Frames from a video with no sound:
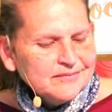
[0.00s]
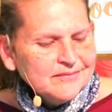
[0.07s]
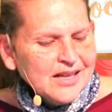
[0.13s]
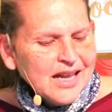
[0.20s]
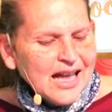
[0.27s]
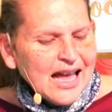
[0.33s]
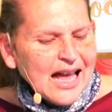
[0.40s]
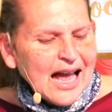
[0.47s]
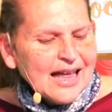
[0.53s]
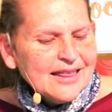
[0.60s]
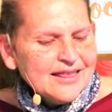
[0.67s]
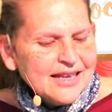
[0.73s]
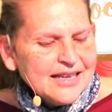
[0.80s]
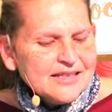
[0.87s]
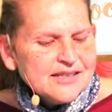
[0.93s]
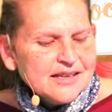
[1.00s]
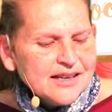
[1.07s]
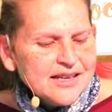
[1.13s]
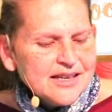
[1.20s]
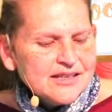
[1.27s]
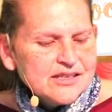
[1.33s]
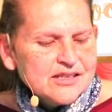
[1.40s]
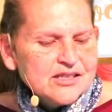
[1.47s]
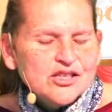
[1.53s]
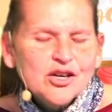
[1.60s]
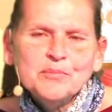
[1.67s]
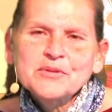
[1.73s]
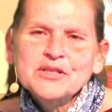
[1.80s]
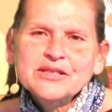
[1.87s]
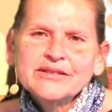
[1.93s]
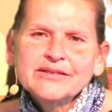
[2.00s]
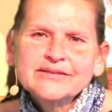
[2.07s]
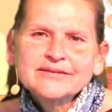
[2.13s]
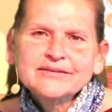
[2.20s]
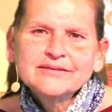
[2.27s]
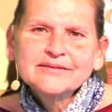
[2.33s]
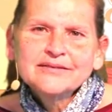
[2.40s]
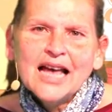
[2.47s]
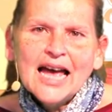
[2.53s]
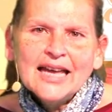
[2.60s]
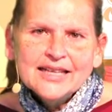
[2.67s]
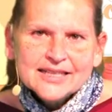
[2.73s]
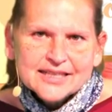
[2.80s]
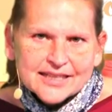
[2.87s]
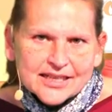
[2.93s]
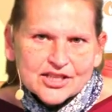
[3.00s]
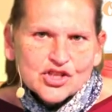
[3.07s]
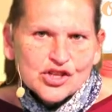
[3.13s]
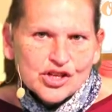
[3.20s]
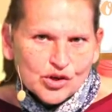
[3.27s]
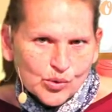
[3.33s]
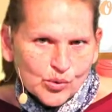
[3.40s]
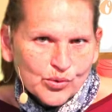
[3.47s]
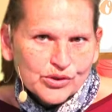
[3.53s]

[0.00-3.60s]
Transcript: And then Zacchaeus stopped and he said to the Lord,